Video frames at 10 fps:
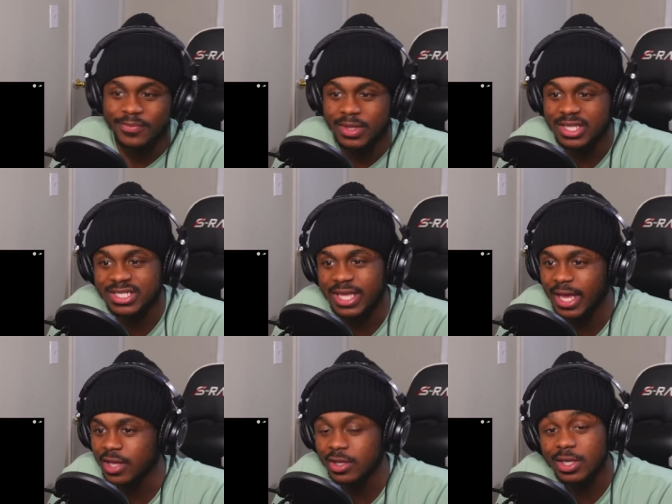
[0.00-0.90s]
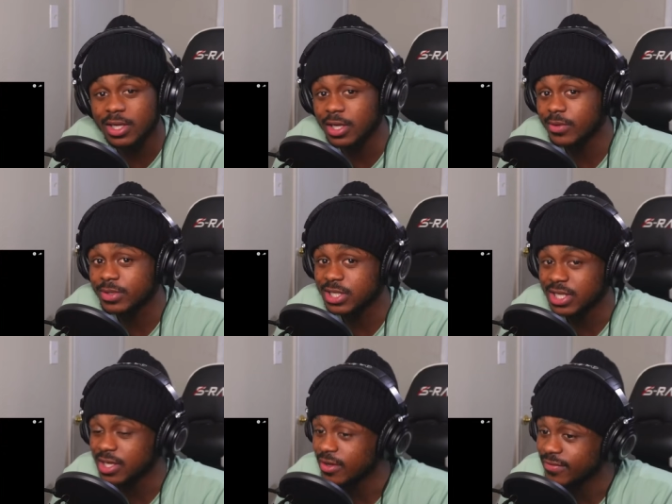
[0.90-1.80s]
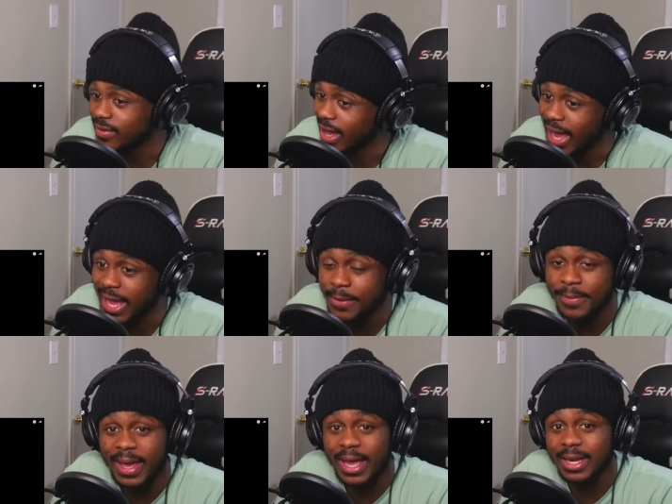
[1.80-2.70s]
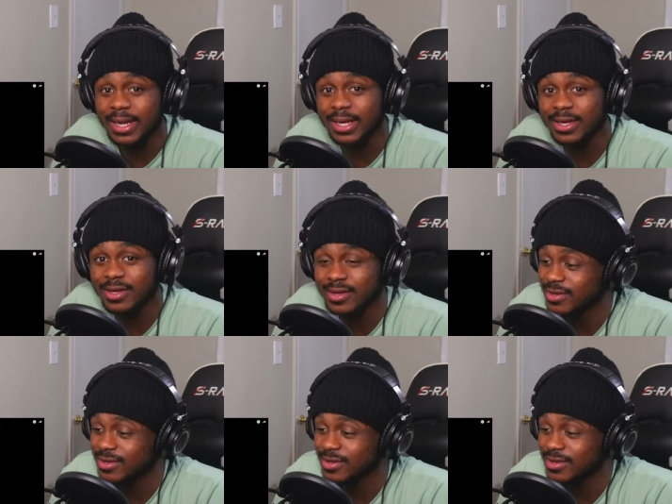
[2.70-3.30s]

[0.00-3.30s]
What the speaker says: He said you can love what you love. I ain't mad, nigga.